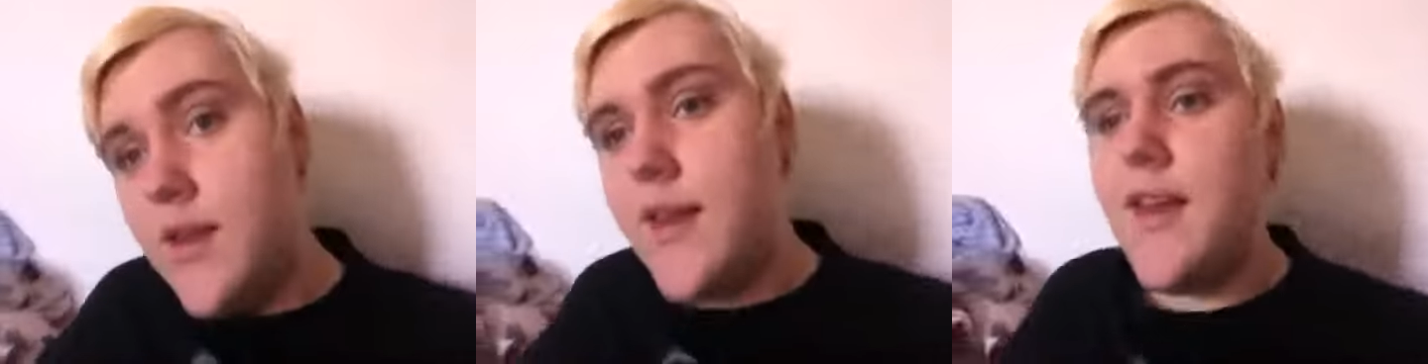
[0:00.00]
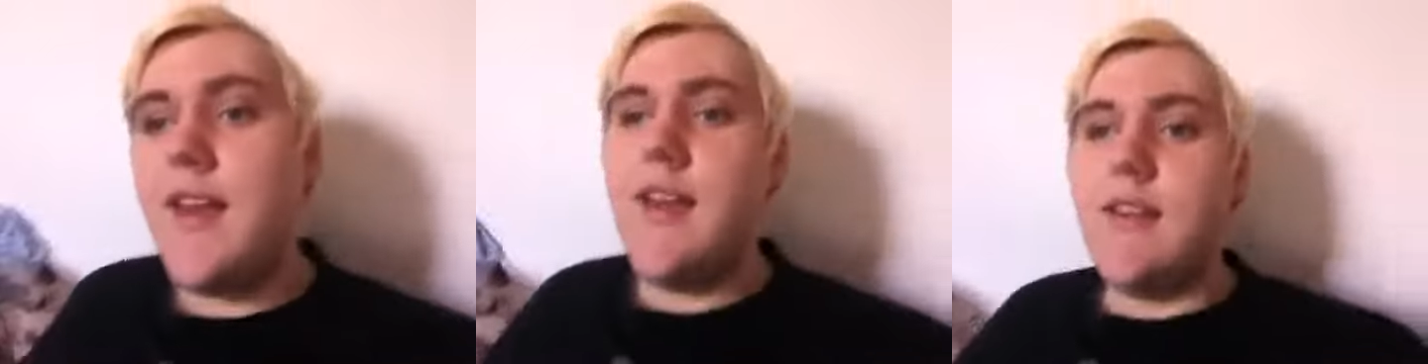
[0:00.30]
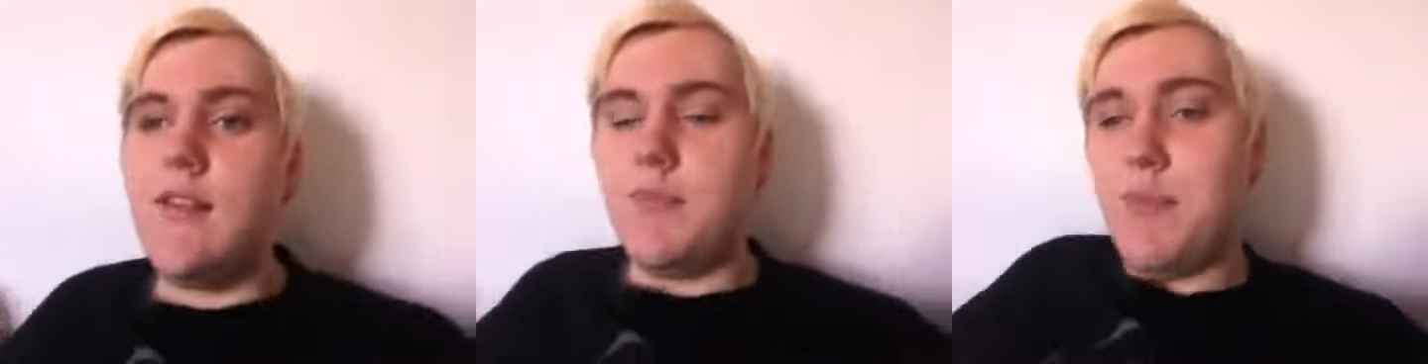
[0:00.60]
Hi
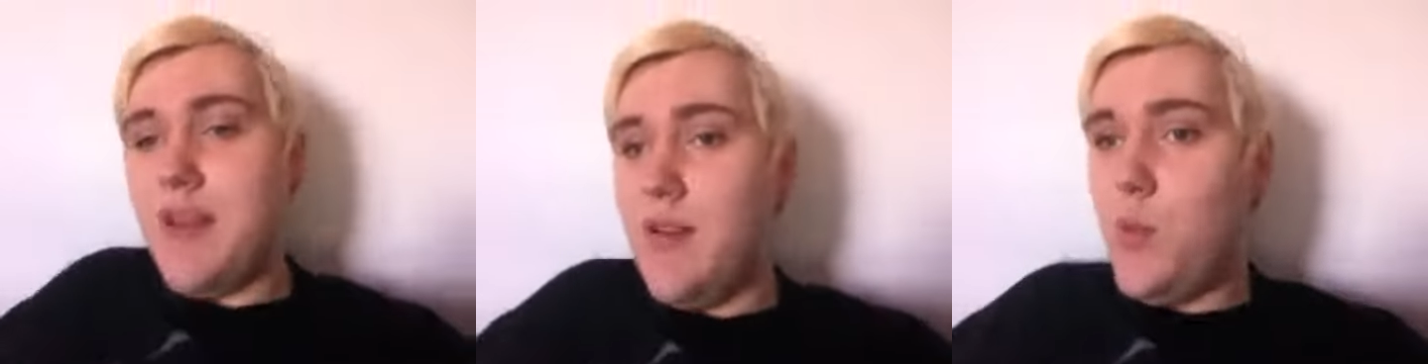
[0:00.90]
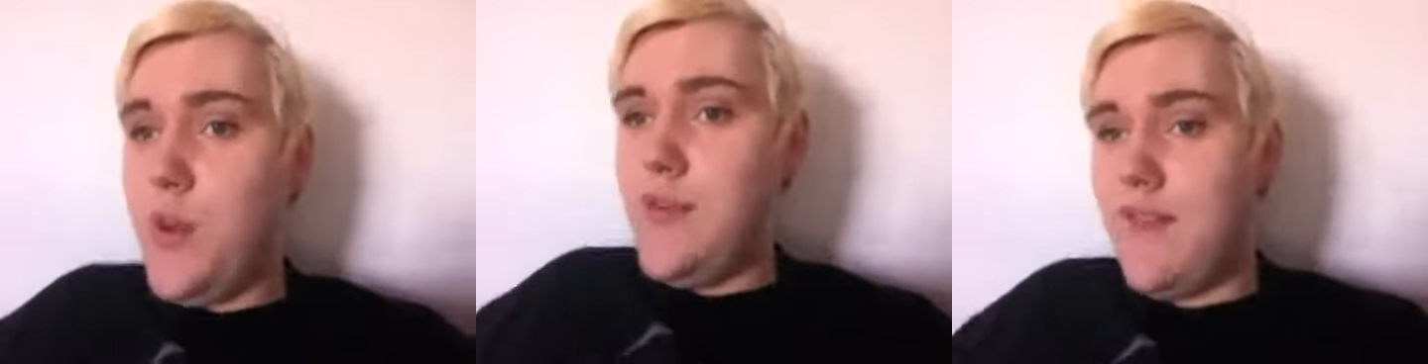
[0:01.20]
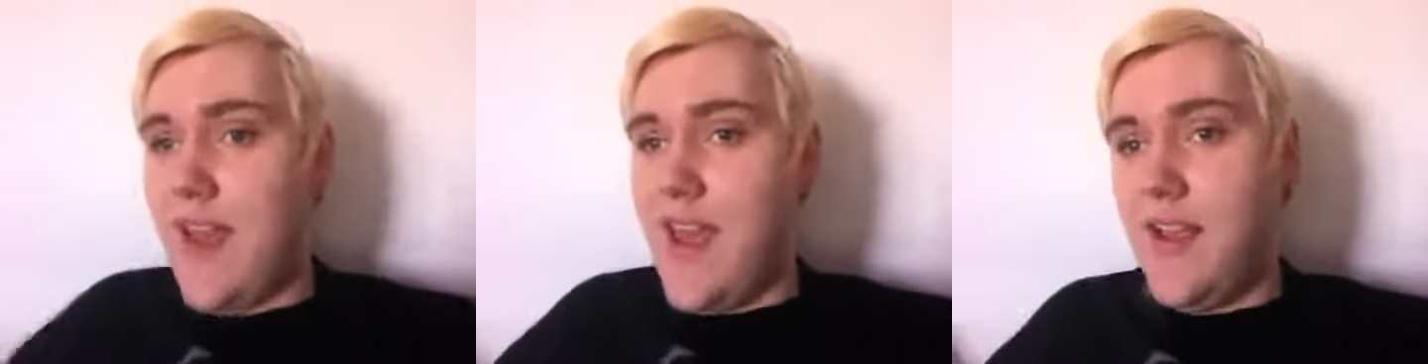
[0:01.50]
guys, back
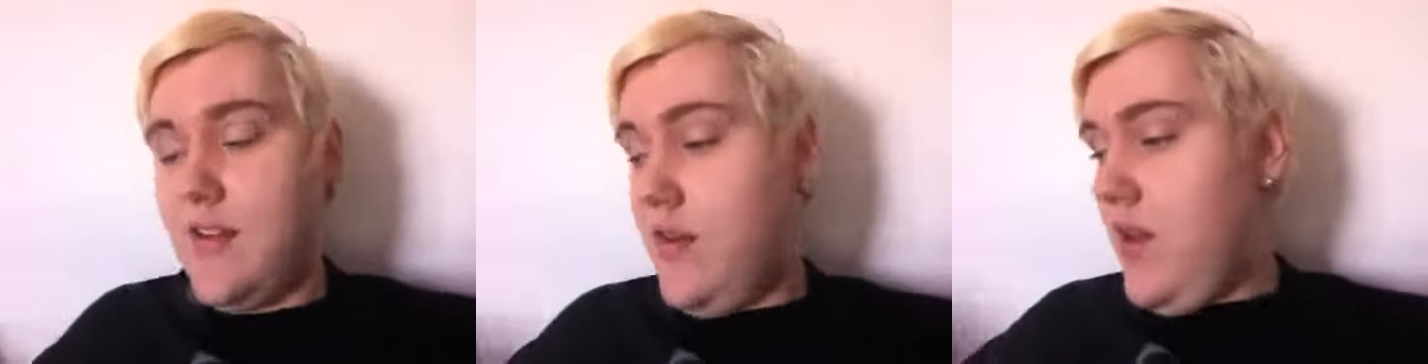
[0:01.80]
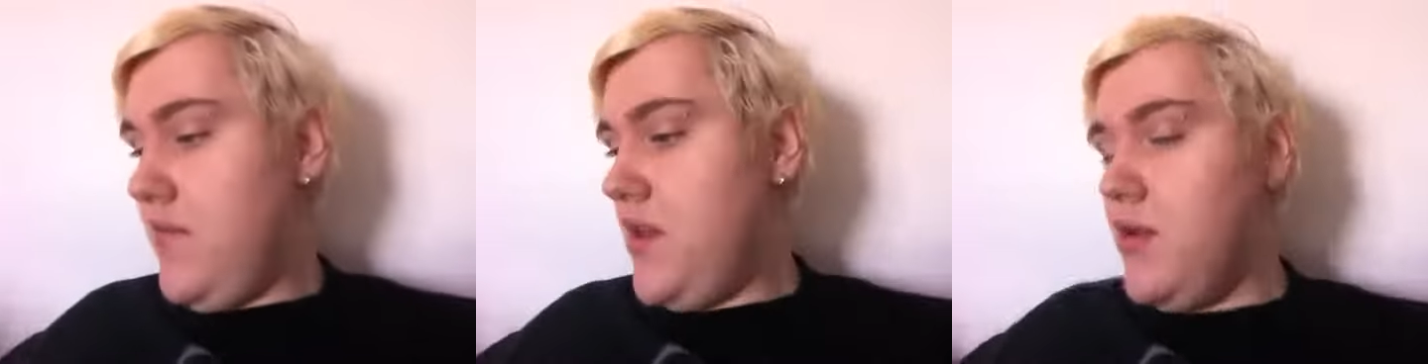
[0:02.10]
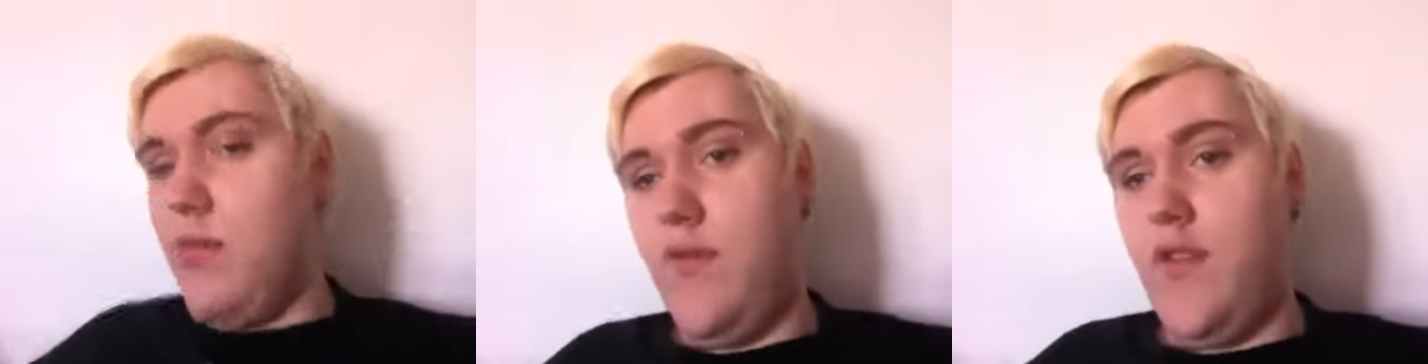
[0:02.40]
with
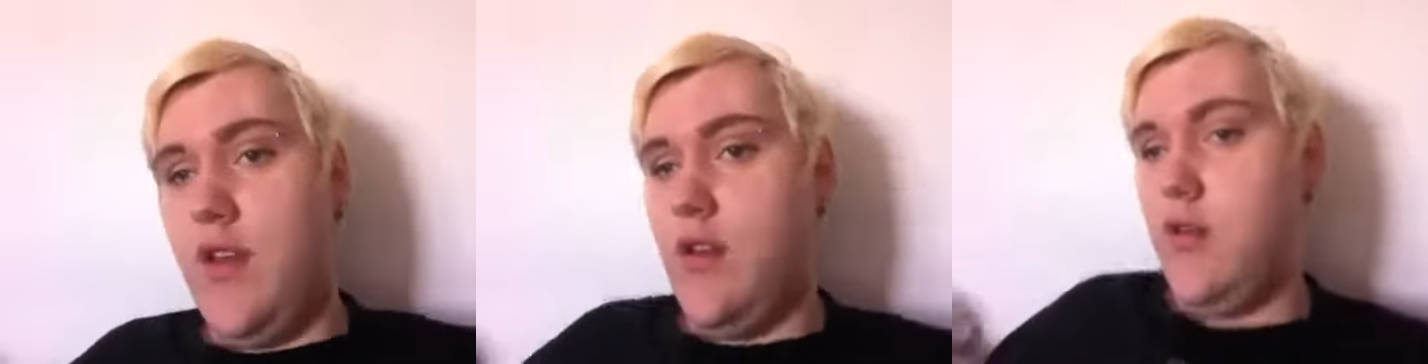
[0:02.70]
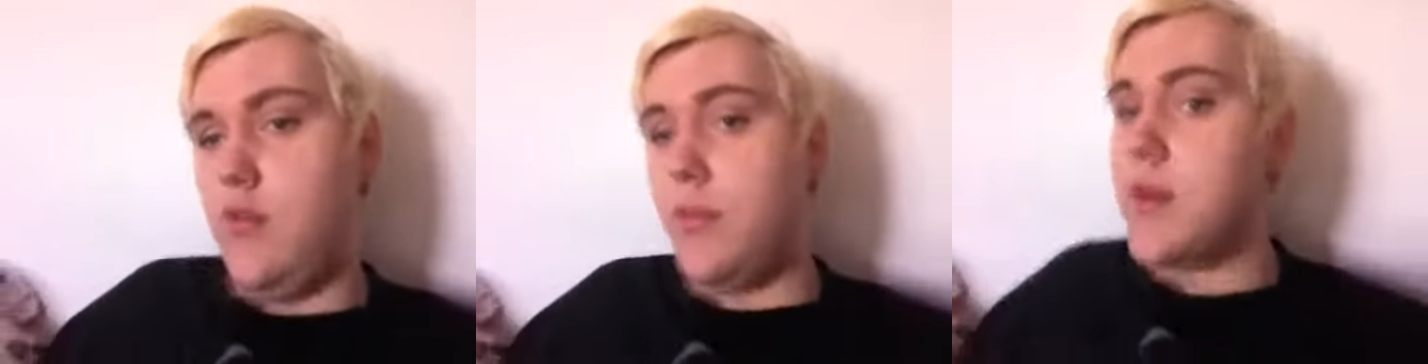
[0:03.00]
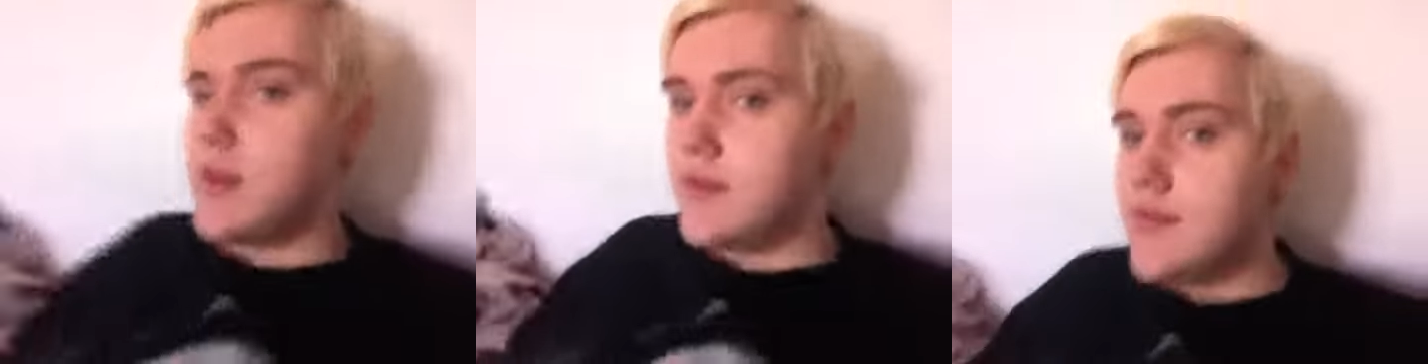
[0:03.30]
another review
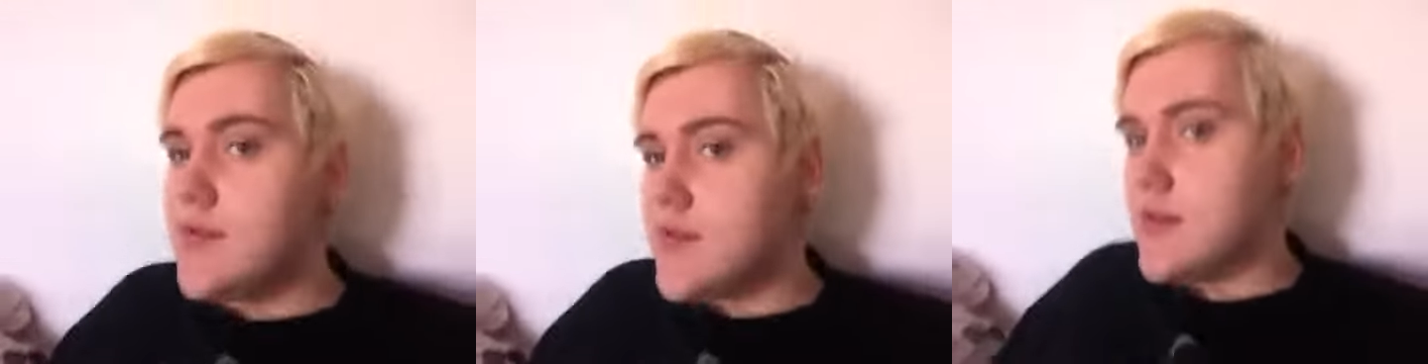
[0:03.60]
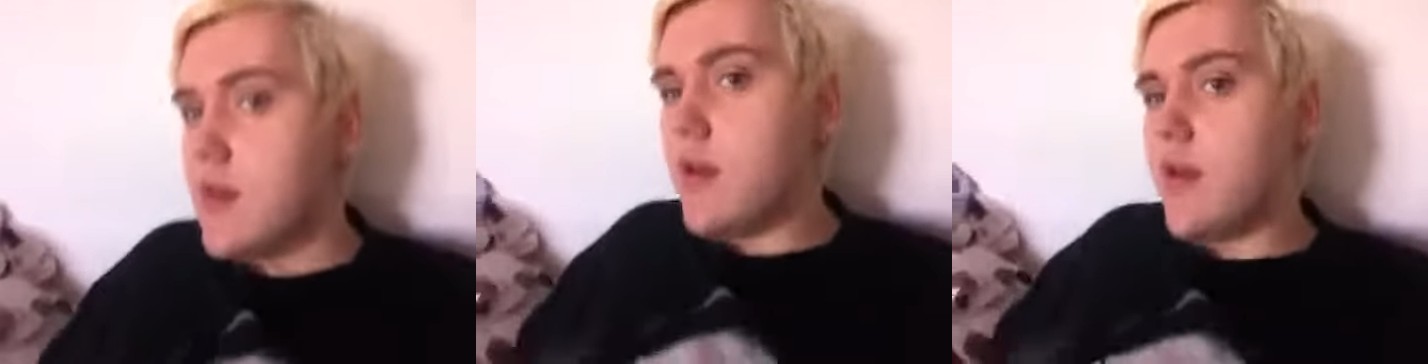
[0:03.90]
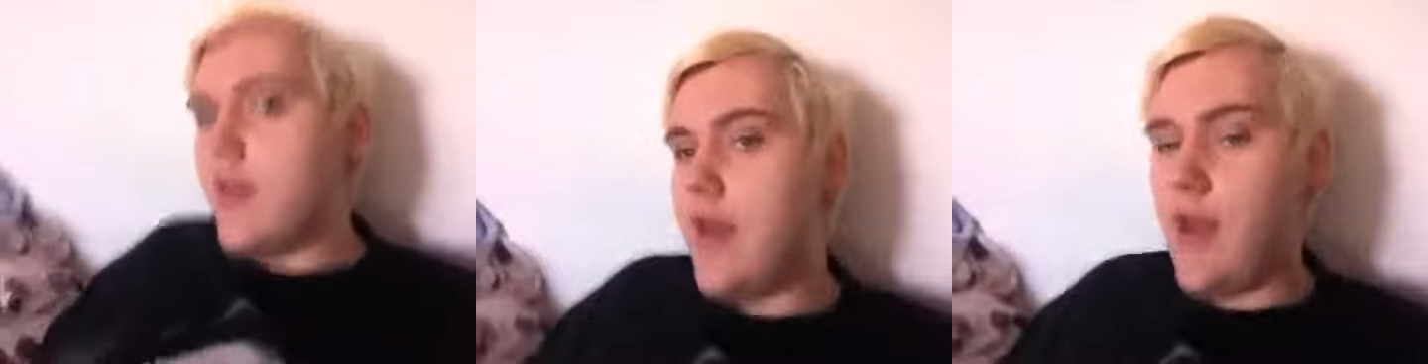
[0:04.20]
because
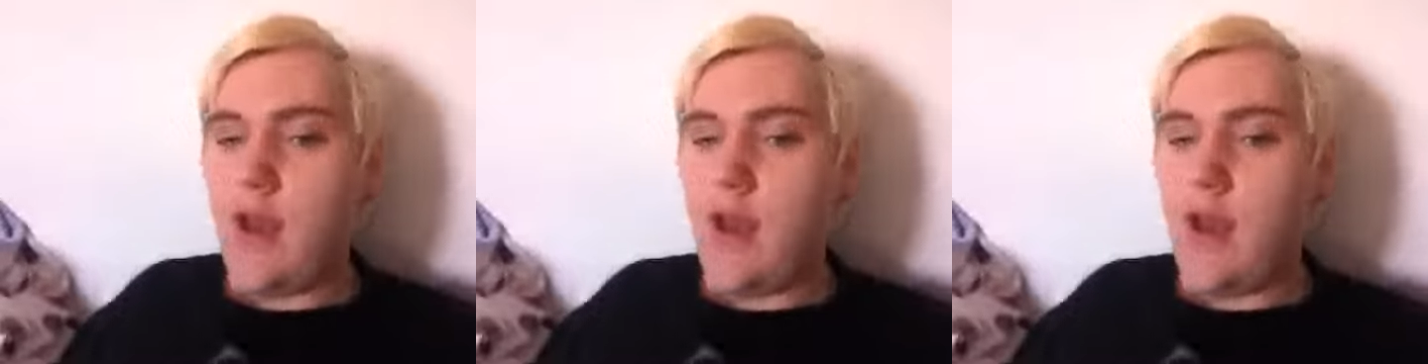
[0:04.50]
I